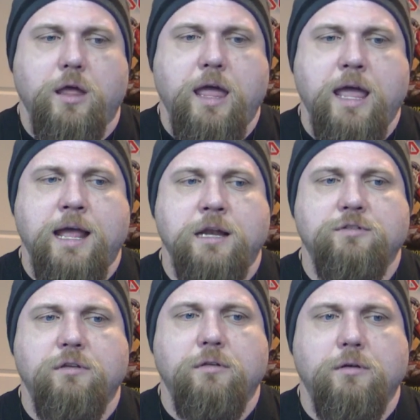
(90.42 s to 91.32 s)

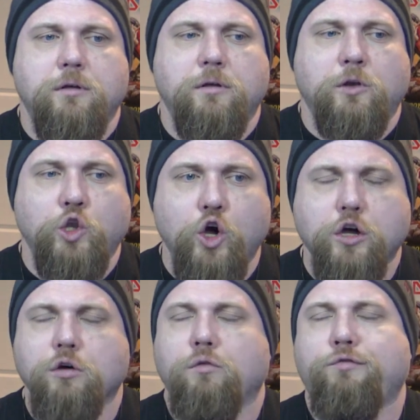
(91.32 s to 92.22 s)
and
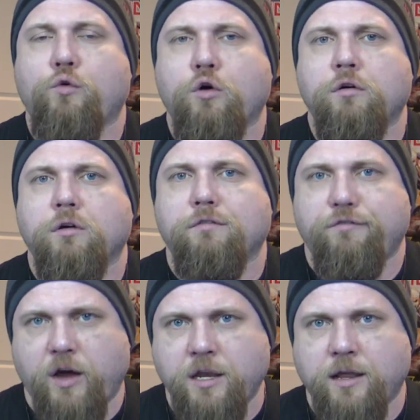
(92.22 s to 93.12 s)
look for
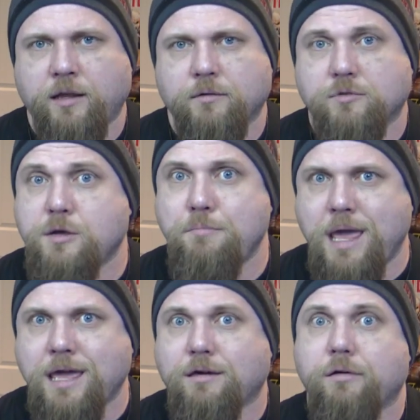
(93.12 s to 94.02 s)
funding to
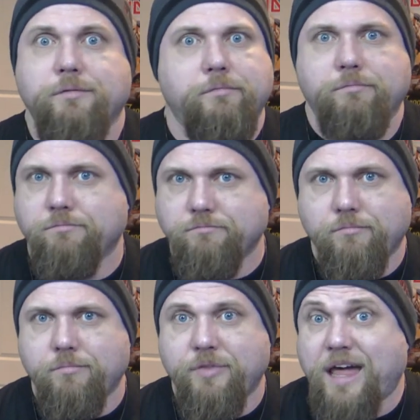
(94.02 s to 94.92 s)
make
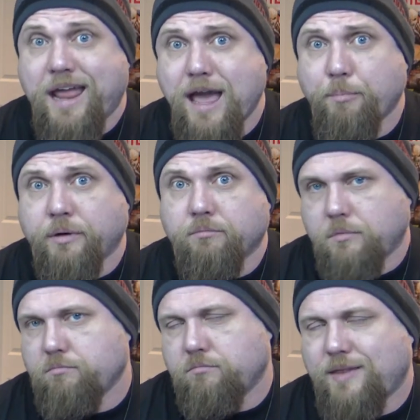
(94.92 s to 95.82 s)
that happen.
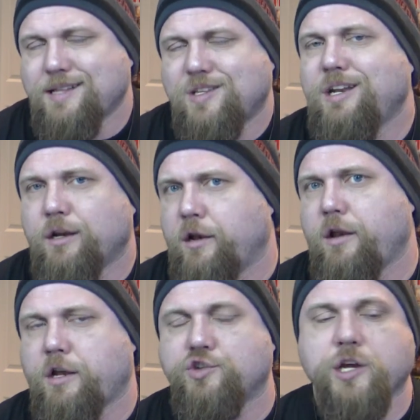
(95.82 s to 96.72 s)
That's it in a
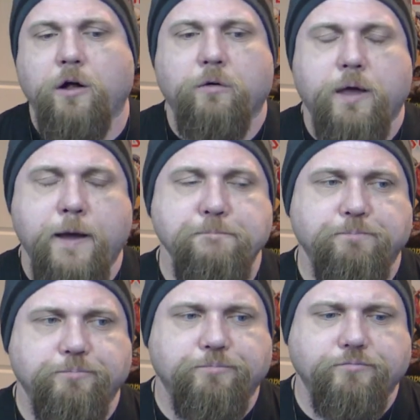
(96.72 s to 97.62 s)
nutshell, okay?
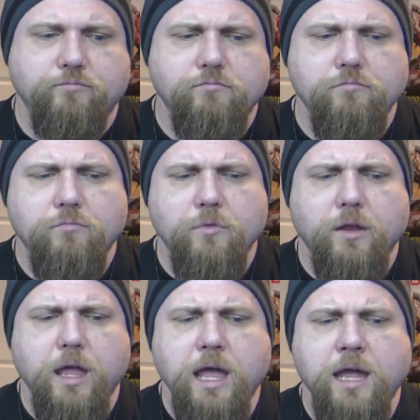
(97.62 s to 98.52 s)

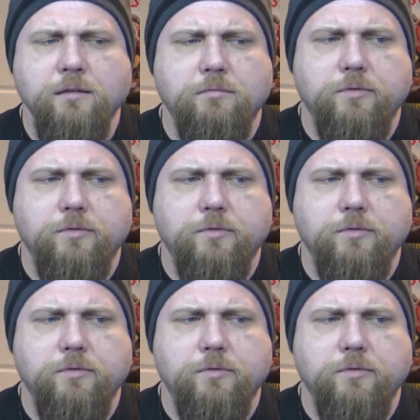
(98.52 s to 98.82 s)
And